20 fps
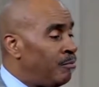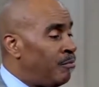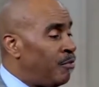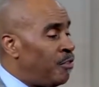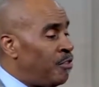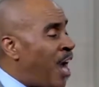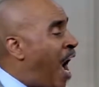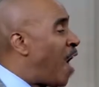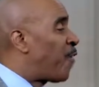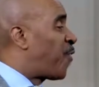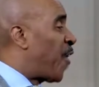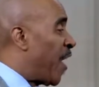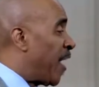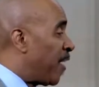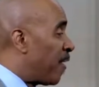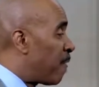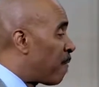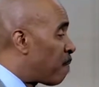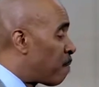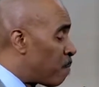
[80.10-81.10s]
Nothing.
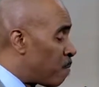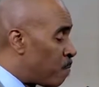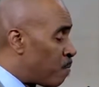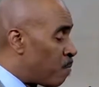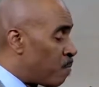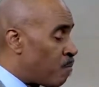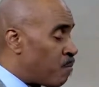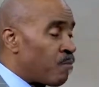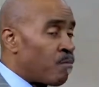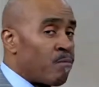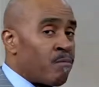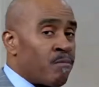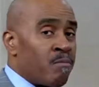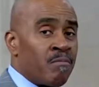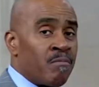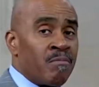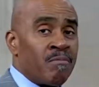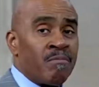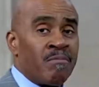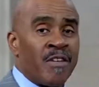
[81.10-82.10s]

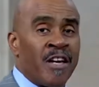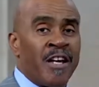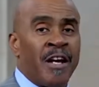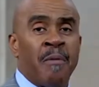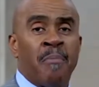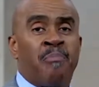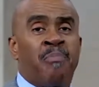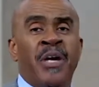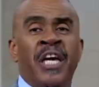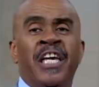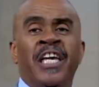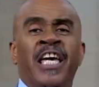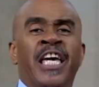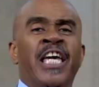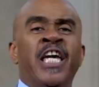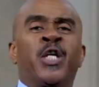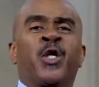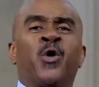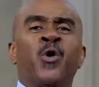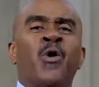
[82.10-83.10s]
It'll be
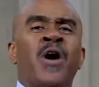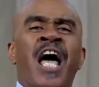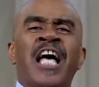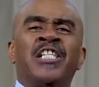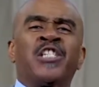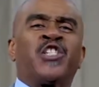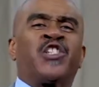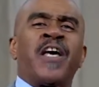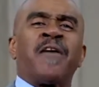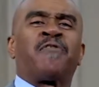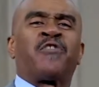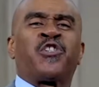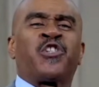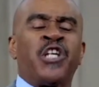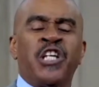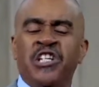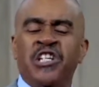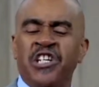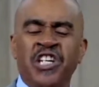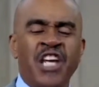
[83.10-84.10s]
equal as if
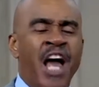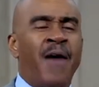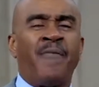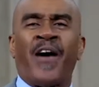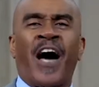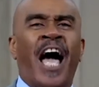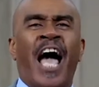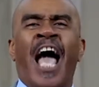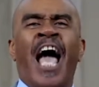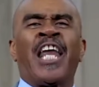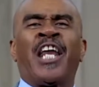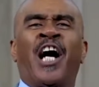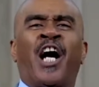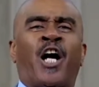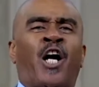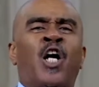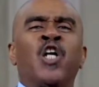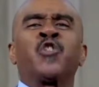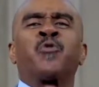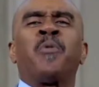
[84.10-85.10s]
she never had a
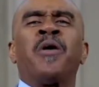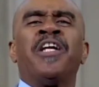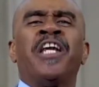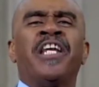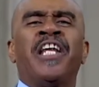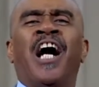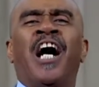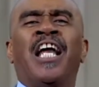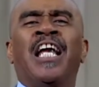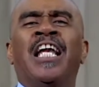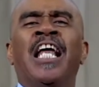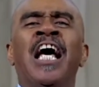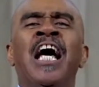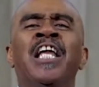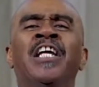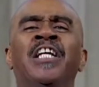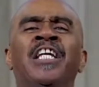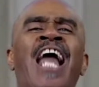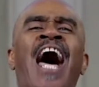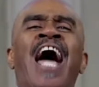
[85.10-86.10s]
husband in her
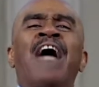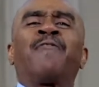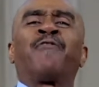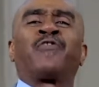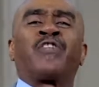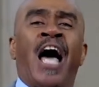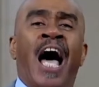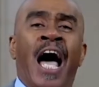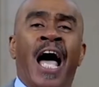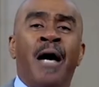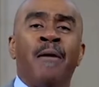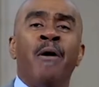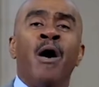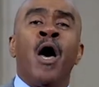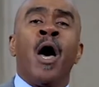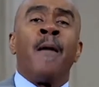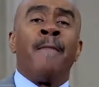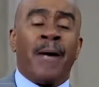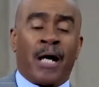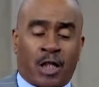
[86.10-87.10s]
lifetime.
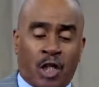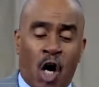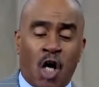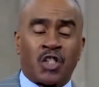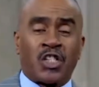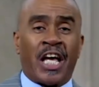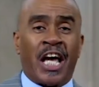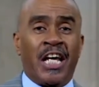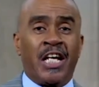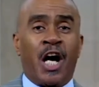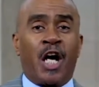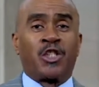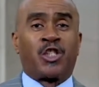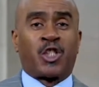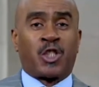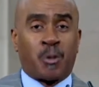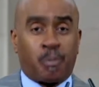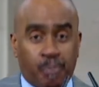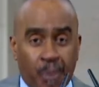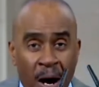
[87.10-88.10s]
Mm. Because in her
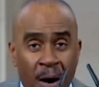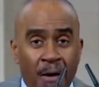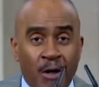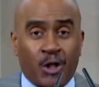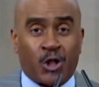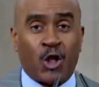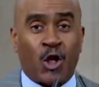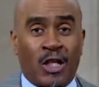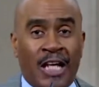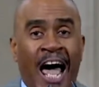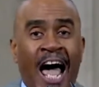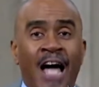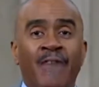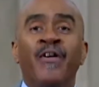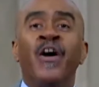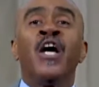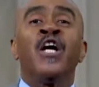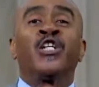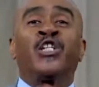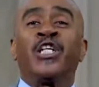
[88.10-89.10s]
spiritual life,
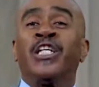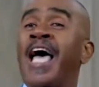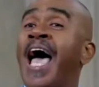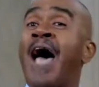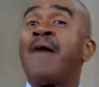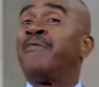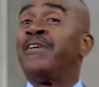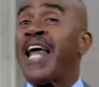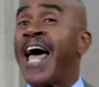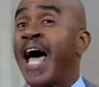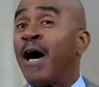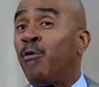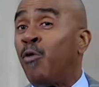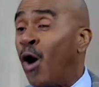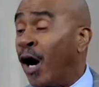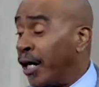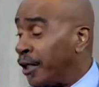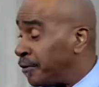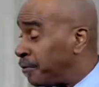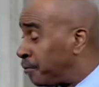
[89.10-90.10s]
she haven't had
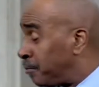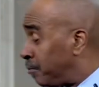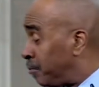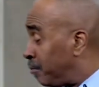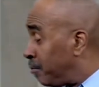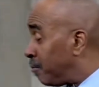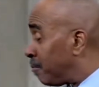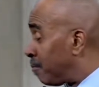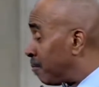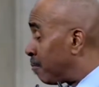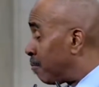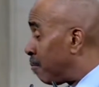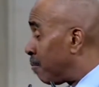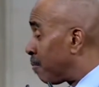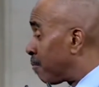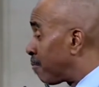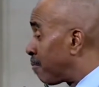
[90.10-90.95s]
one. Oh, yeah.